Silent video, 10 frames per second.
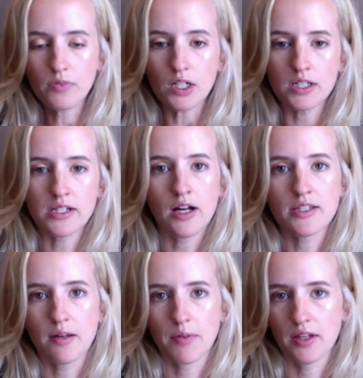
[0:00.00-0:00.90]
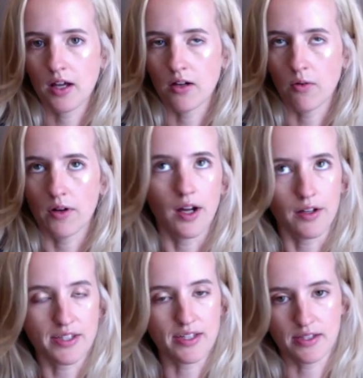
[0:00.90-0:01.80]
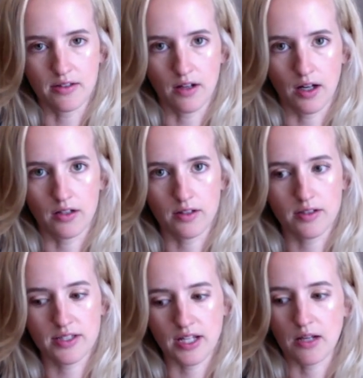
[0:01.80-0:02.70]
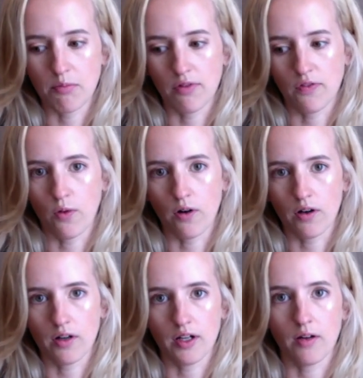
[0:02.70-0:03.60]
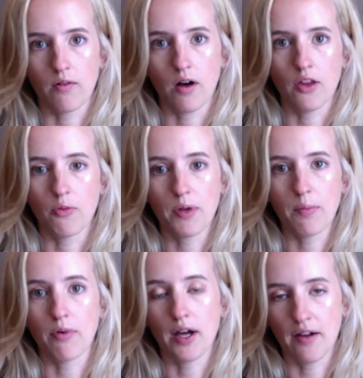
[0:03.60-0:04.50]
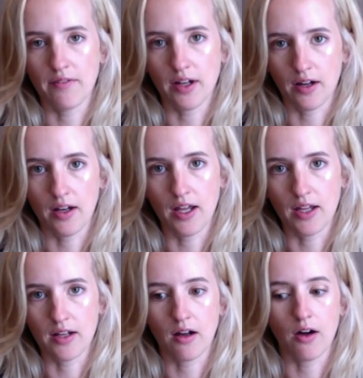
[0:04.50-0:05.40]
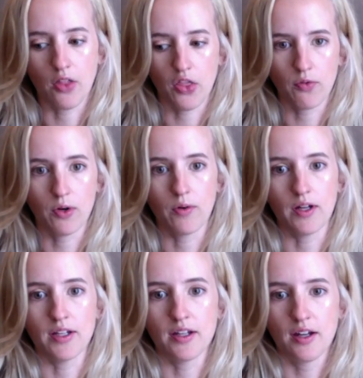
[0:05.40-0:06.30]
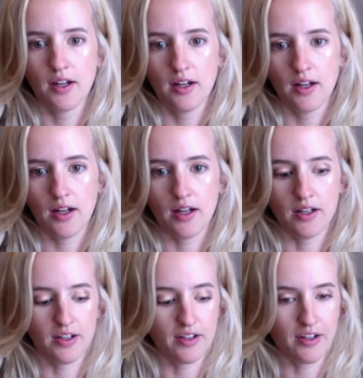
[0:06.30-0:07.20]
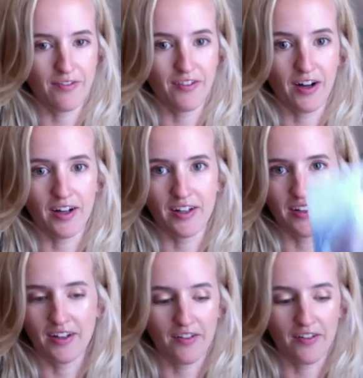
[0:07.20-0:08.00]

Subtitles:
Is not something that no one else has not seen before. Other people have done it, gone through it, and if not